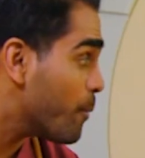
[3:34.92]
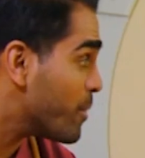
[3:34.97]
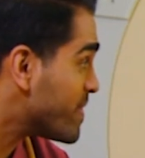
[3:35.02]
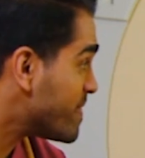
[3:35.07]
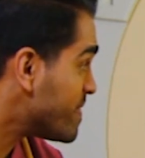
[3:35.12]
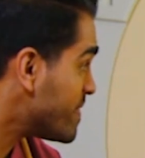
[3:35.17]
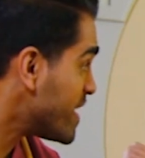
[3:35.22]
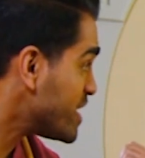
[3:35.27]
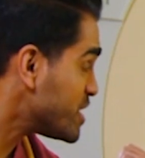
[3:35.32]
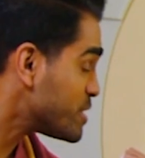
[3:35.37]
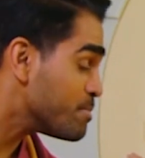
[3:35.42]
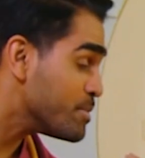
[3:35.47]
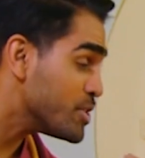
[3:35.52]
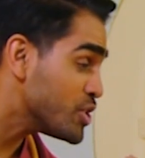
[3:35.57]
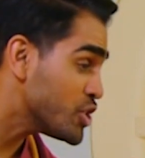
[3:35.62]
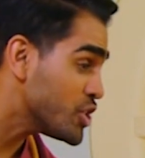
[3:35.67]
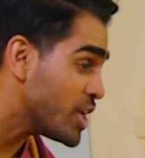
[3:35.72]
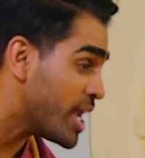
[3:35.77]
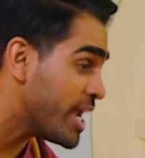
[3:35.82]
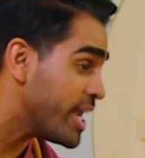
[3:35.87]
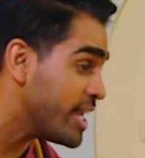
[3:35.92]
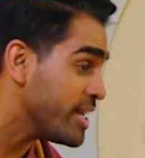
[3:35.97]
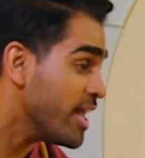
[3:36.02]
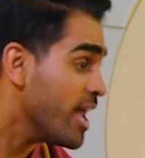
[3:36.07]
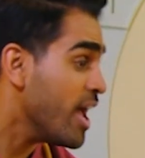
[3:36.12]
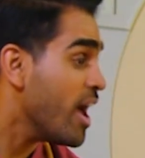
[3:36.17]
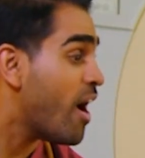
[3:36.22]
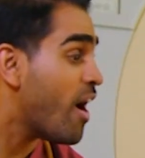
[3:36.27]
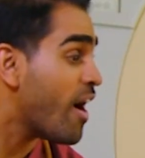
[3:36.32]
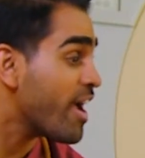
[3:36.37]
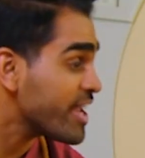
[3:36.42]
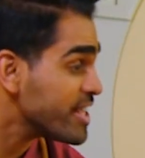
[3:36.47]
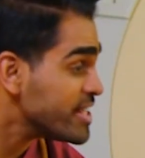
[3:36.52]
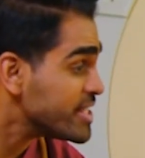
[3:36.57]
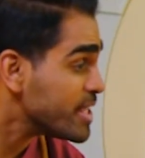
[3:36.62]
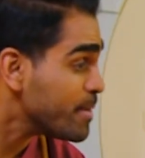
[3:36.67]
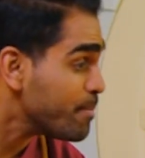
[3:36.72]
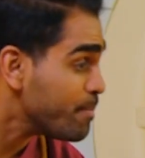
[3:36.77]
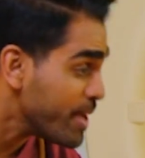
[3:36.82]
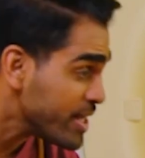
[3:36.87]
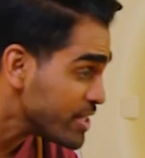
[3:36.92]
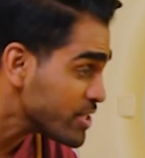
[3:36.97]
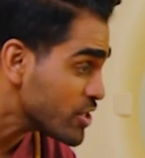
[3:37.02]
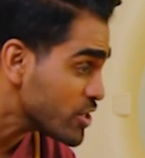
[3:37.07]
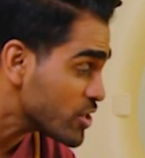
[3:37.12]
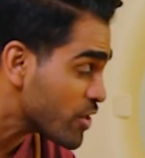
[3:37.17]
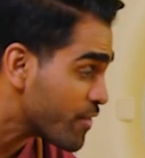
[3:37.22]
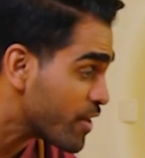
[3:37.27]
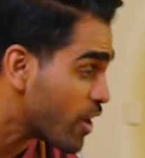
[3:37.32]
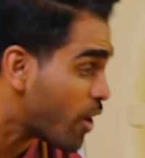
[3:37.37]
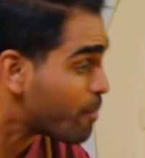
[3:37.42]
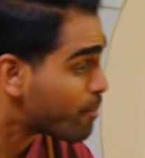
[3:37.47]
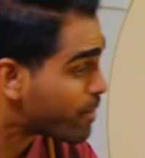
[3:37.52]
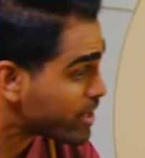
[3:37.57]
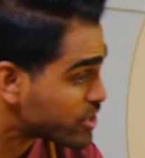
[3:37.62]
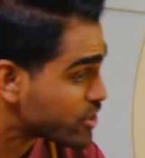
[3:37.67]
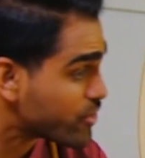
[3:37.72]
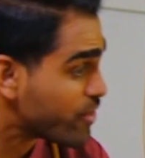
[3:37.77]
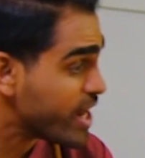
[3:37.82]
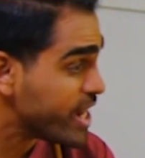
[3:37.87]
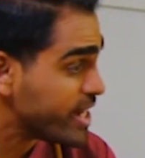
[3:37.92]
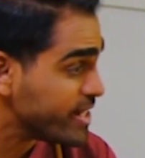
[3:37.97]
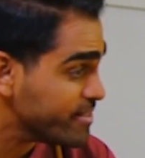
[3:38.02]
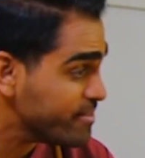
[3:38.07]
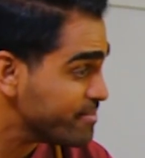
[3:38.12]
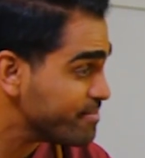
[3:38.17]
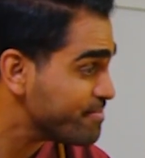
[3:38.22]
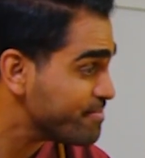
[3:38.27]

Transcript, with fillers: And with this machine, I can see pictures of it on my screen.